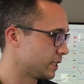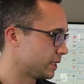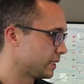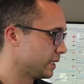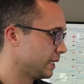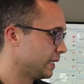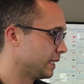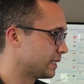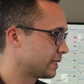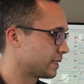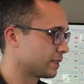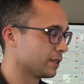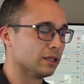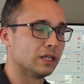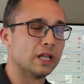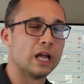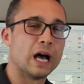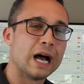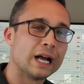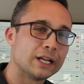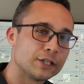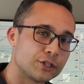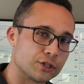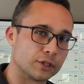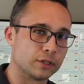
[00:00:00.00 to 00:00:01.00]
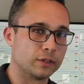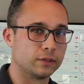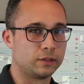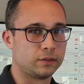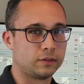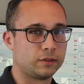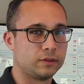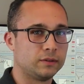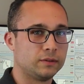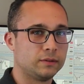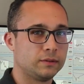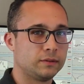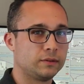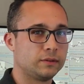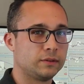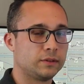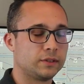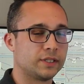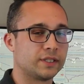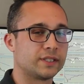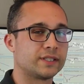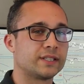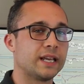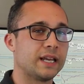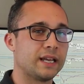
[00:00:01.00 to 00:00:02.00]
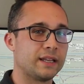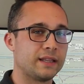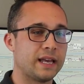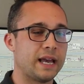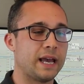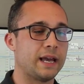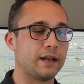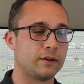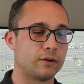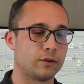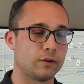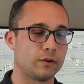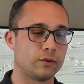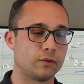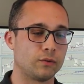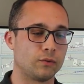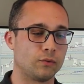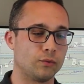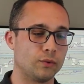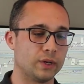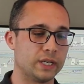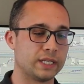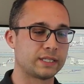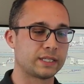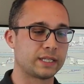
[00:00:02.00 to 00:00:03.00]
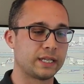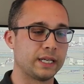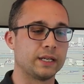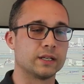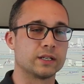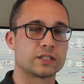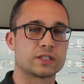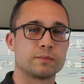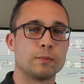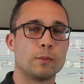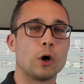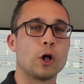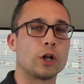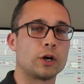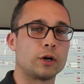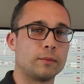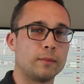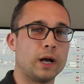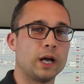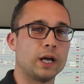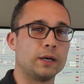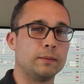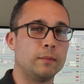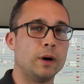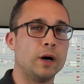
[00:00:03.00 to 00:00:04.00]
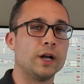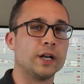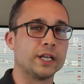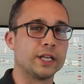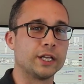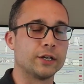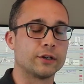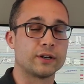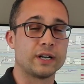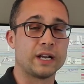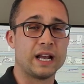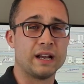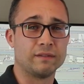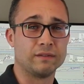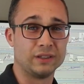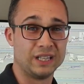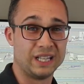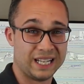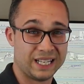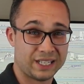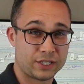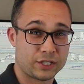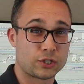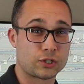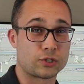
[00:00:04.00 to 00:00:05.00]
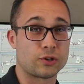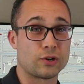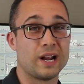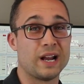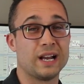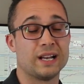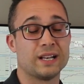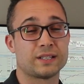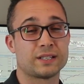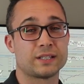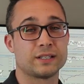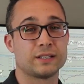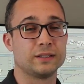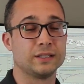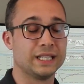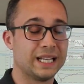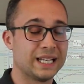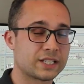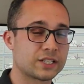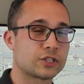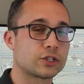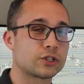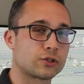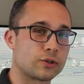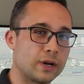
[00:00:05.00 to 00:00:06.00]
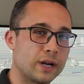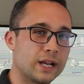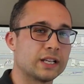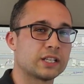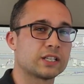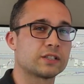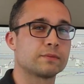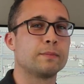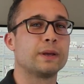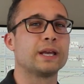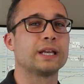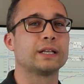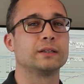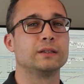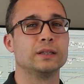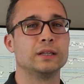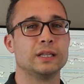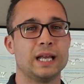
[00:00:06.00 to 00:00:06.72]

It's logical to say that risking a smaller amount of money, you're going to have less stress, make